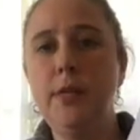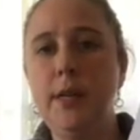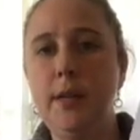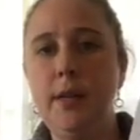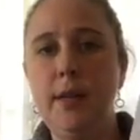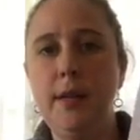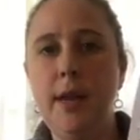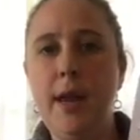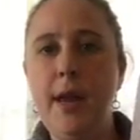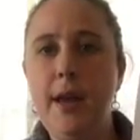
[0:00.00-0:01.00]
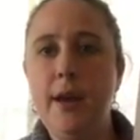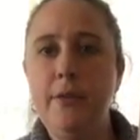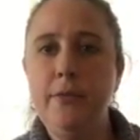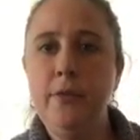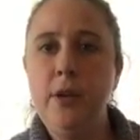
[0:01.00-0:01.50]
it in
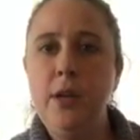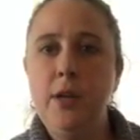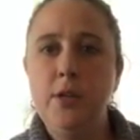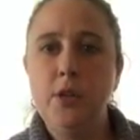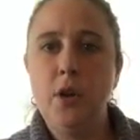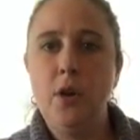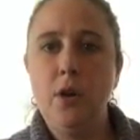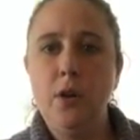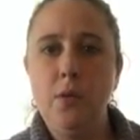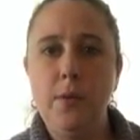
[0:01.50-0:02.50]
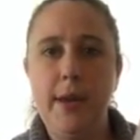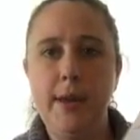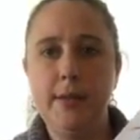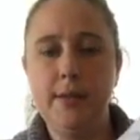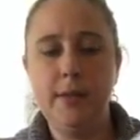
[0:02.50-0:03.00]
half tall
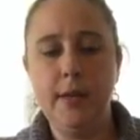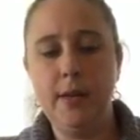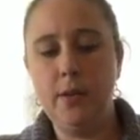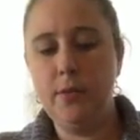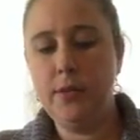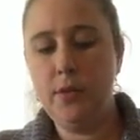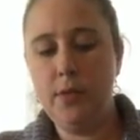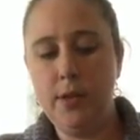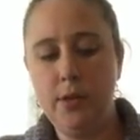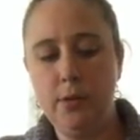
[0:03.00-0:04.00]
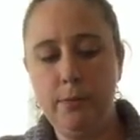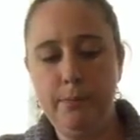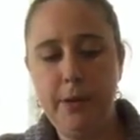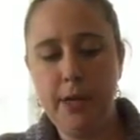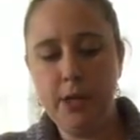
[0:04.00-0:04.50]
ways, like so that your
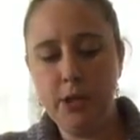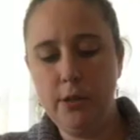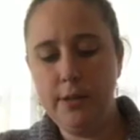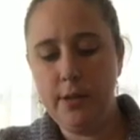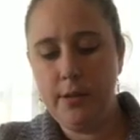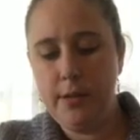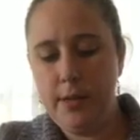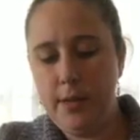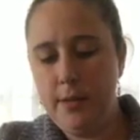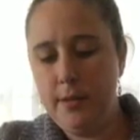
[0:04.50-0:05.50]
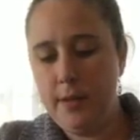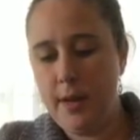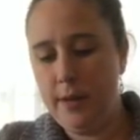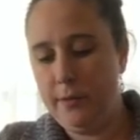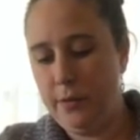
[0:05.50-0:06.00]
picture is on the
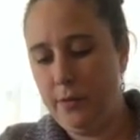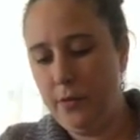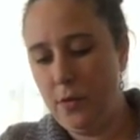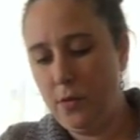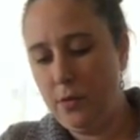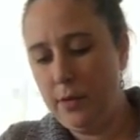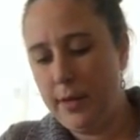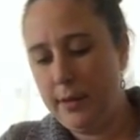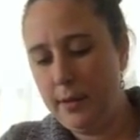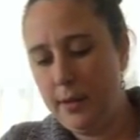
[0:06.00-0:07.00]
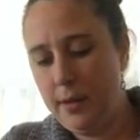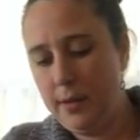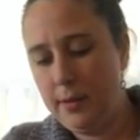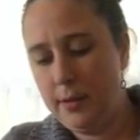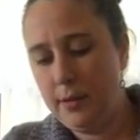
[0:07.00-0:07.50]
inside of your fold like
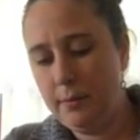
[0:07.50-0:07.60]
this.